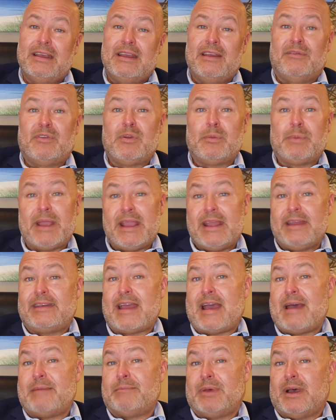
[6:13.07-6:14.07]
If you're paying
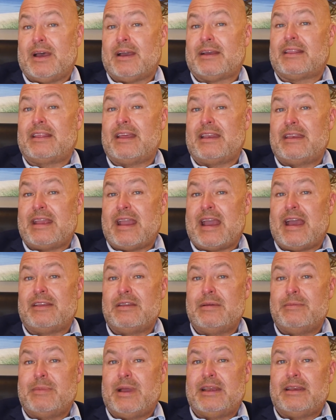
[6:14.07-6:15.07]
top buck, then yeah,
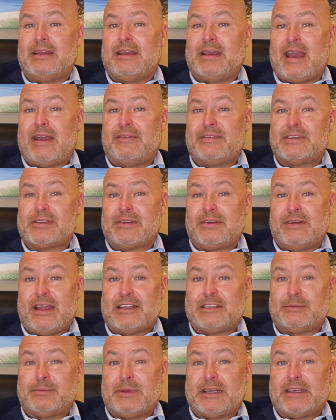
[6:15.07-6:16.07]
you might have a certain
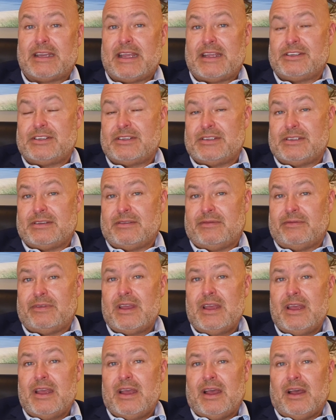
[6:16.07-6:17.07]
expectations of
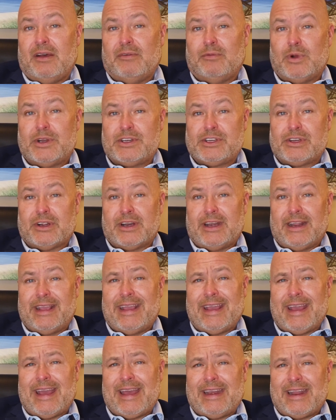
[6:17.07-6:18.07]
what you're going to
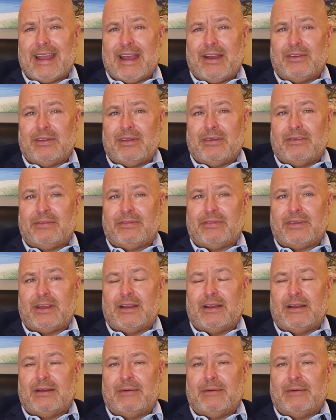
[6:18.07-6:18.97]
get out of